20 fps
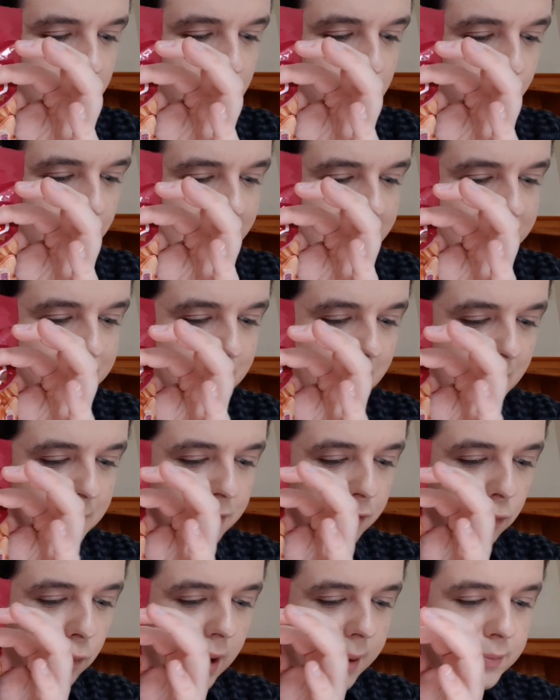sweets made
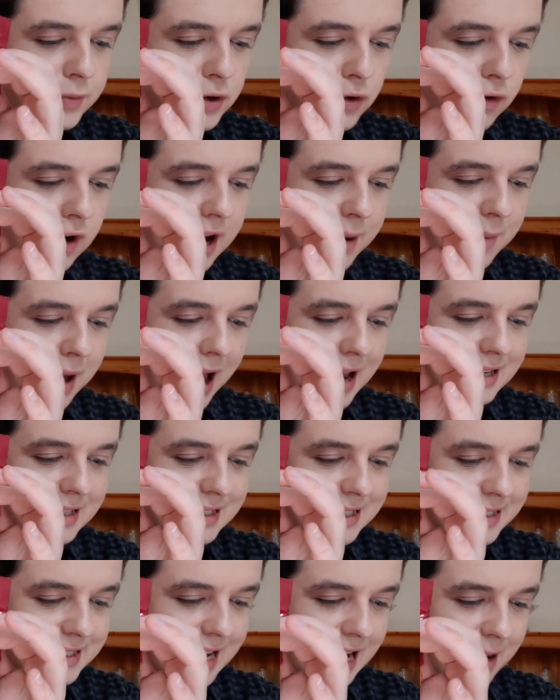with whipped cream
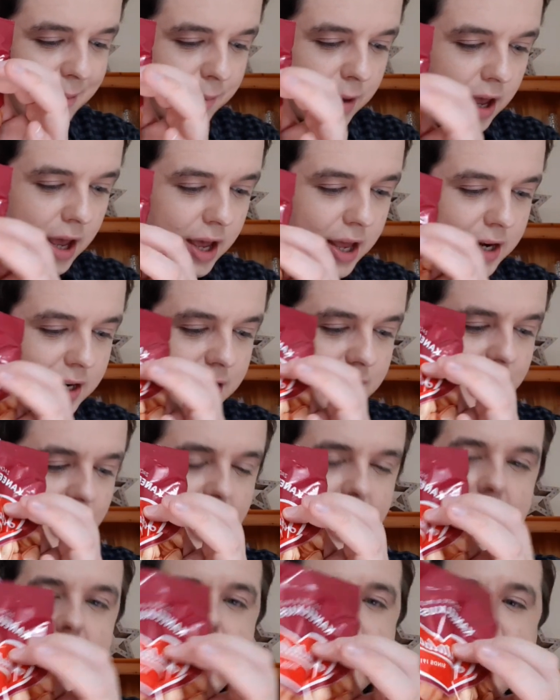and cinnamon,
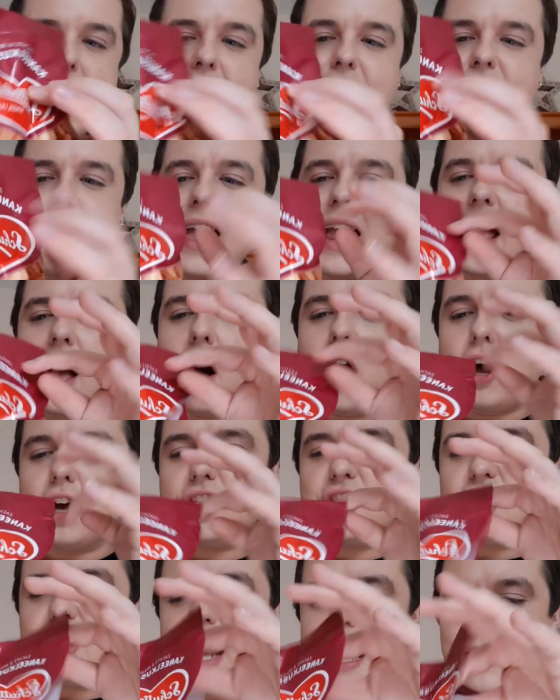and they are
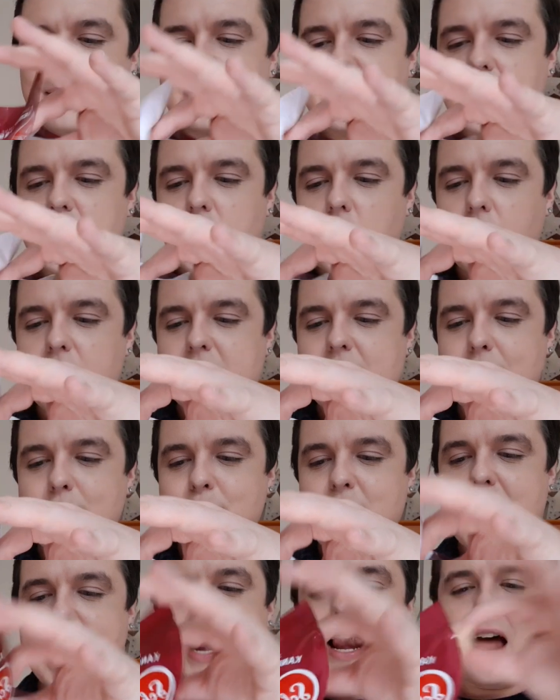shaped like
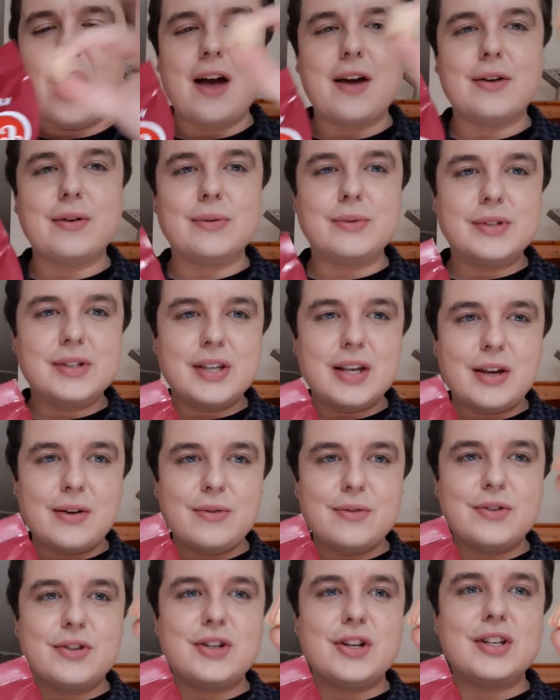pillows. So
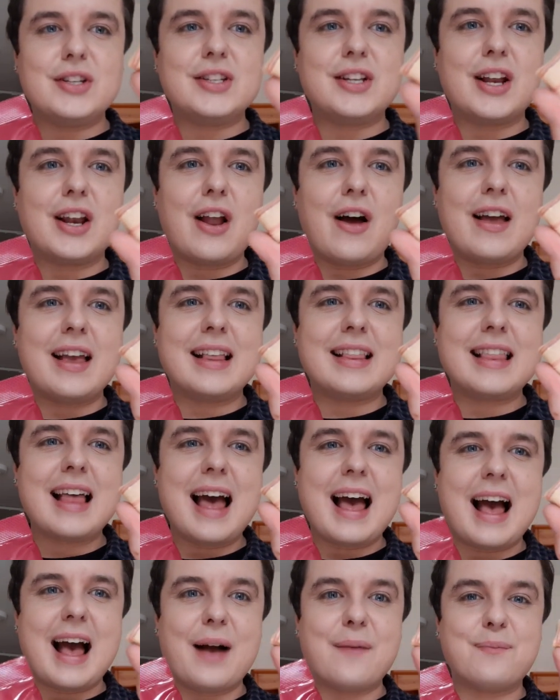just like
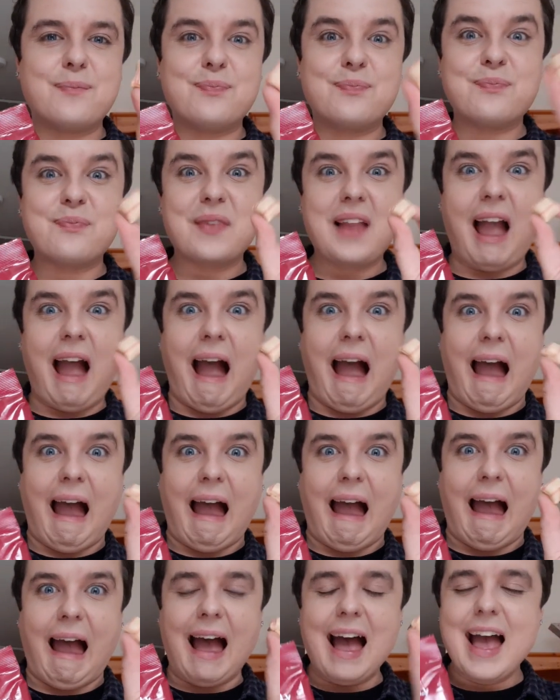that.
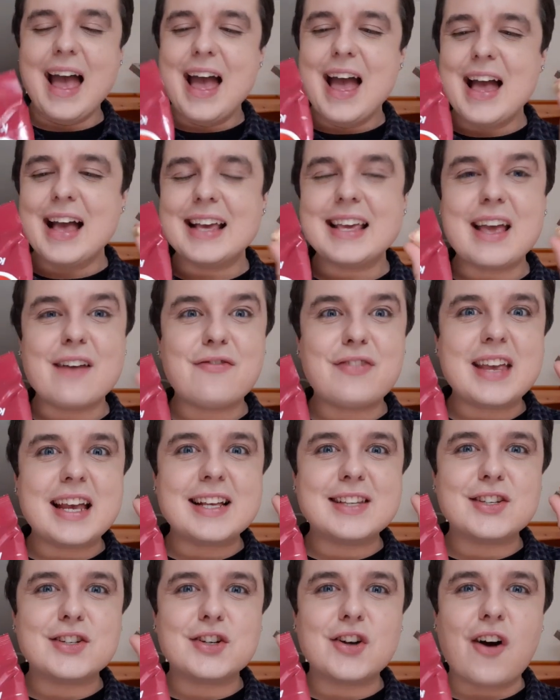Give
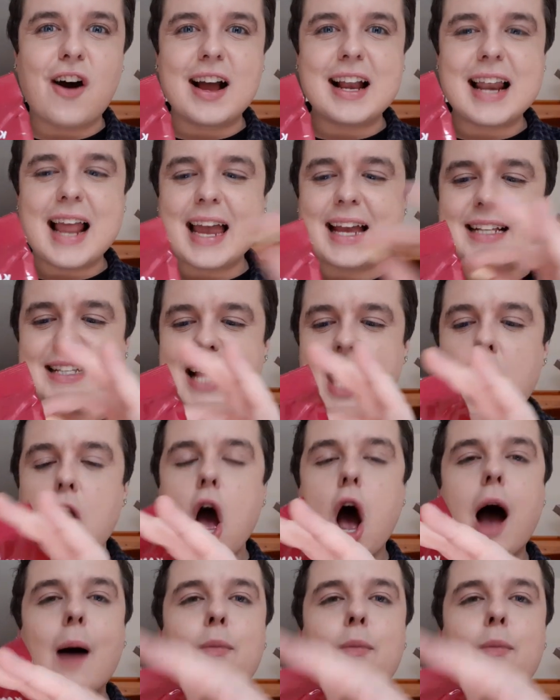these a try later.